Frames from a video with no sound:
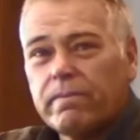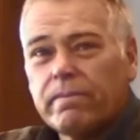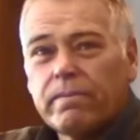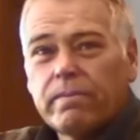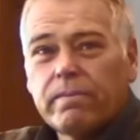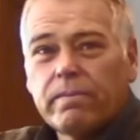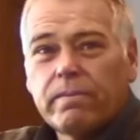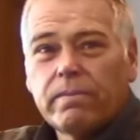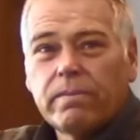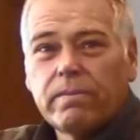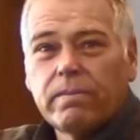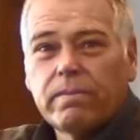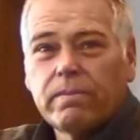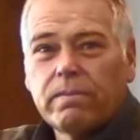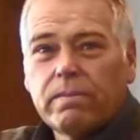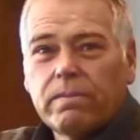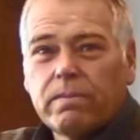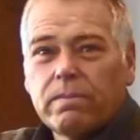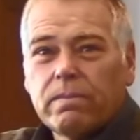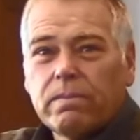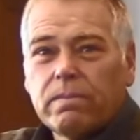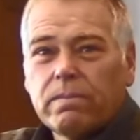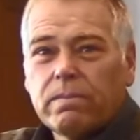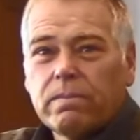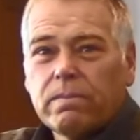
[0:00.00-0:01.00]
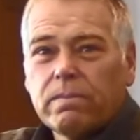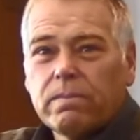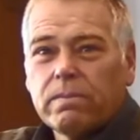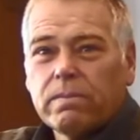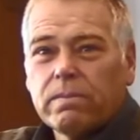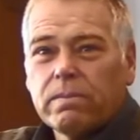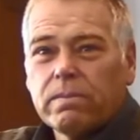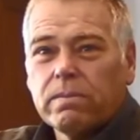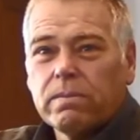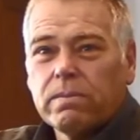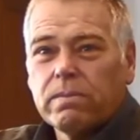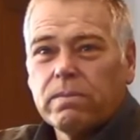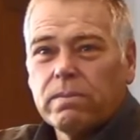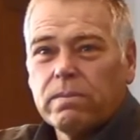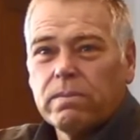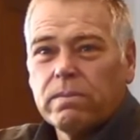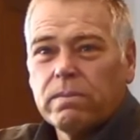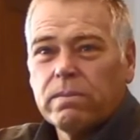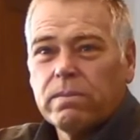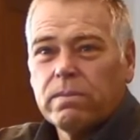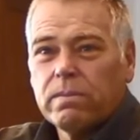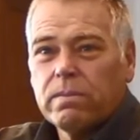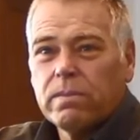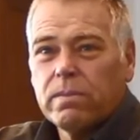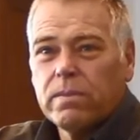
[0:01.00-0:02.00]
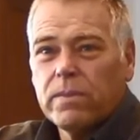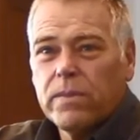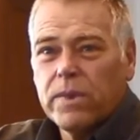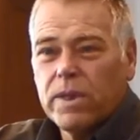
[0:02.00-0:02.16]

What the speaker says: [no speech]